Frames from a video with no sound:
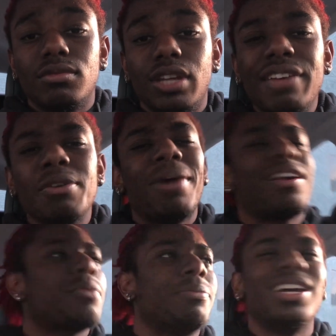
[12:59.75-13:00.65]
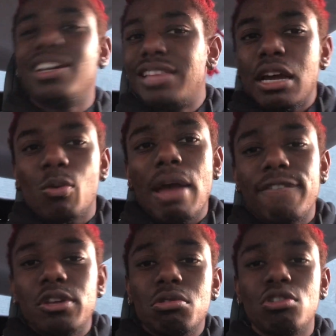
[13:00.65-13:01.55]
Even modern women, they gonna wait
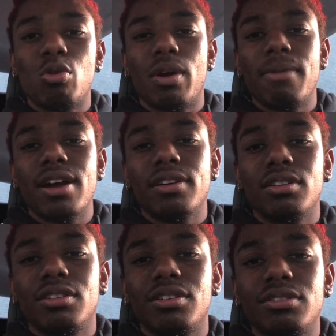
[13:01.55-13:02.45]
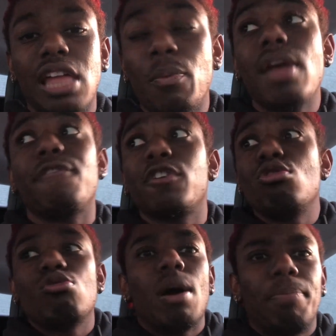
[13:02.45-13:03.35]
for you to do it, bruh. They wait for you
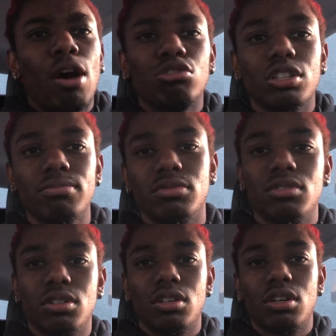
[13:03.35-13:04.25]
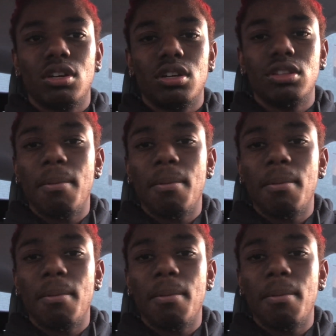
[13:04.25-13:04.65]
to approach them. The